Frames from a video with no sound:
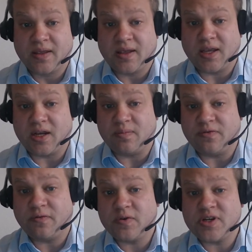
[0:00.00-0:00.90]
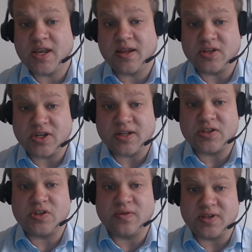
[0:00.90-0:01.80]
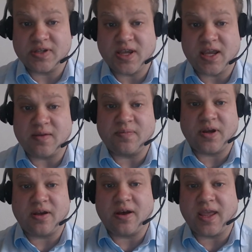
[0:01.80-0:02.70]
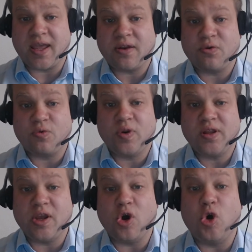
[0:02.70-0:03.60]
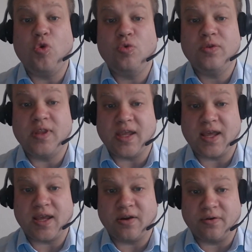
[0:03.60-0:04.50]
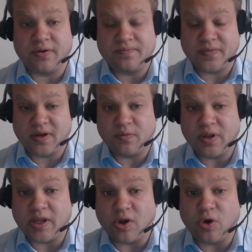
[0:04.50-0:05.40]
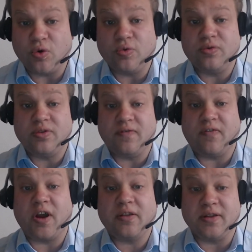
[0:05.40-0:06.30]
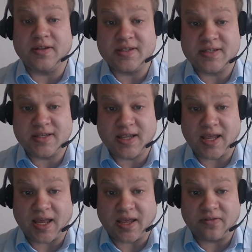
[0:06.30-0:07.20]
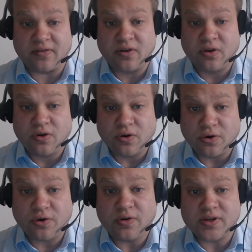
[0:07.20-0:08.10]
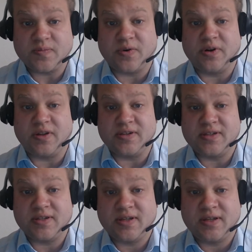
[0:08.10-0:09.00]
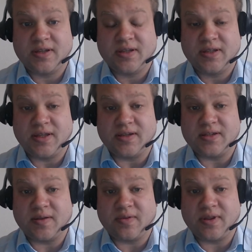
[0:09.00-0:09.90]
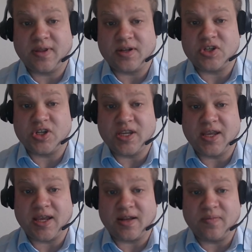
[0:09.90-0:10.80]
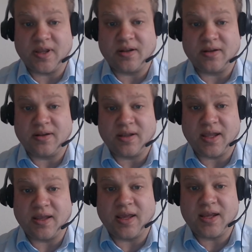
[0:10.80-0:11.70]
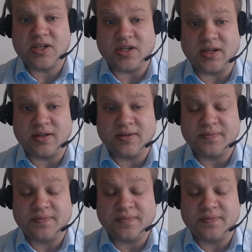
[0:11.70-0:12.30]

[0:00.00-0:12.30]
And before she had a chance to escape, I had her really own the anger and really own the violence as her experience, as something that she had been engaged in.